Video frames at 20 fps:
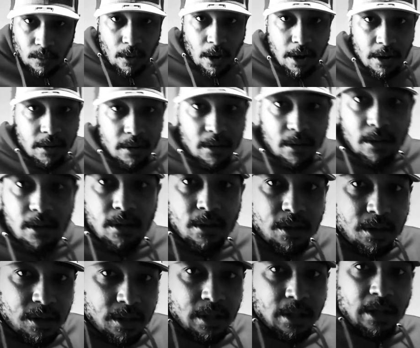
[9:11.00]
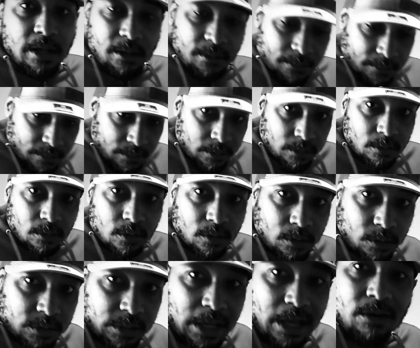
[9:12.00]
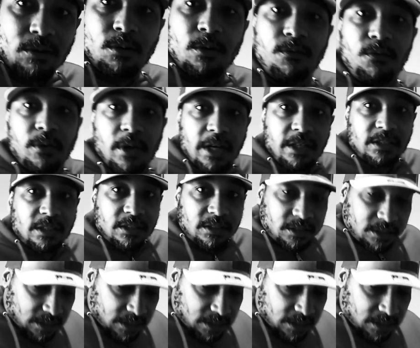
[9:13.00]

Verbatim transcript: right? little close. I don't know if you guys can